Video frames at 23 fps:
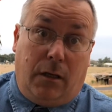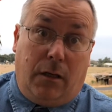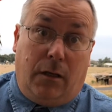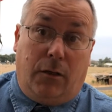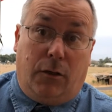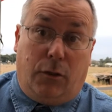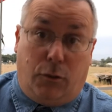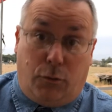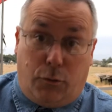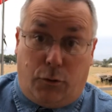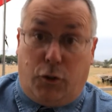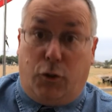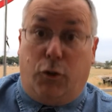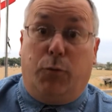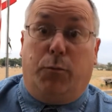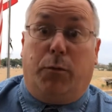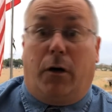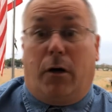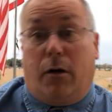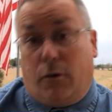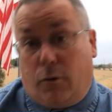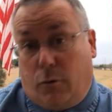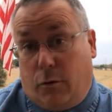YouTube
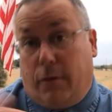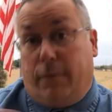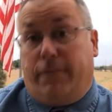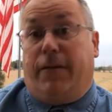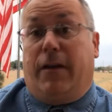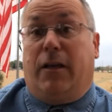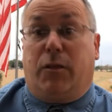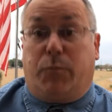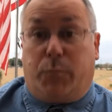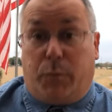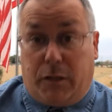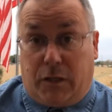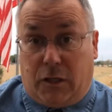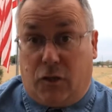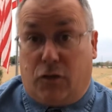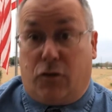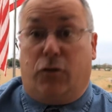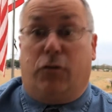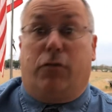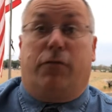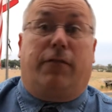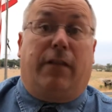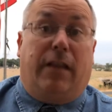or I'll go on Facebook and
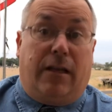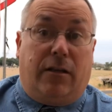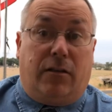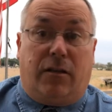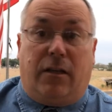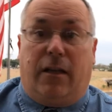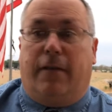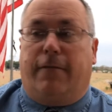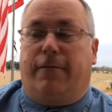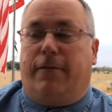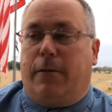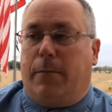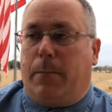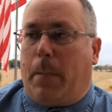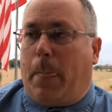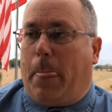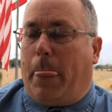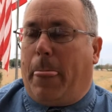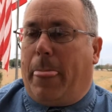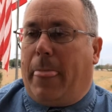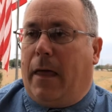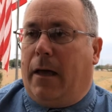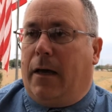search for that stuff.
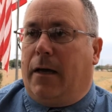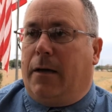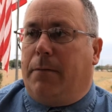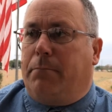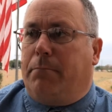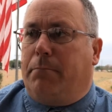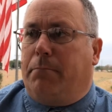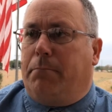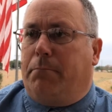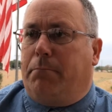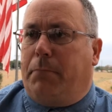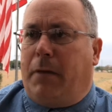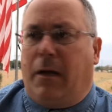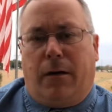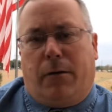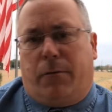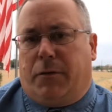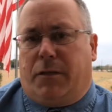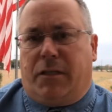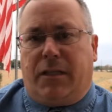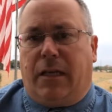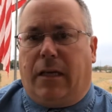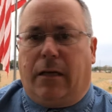I don't want
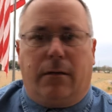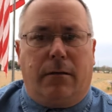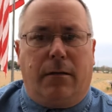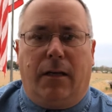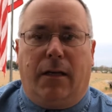to see it.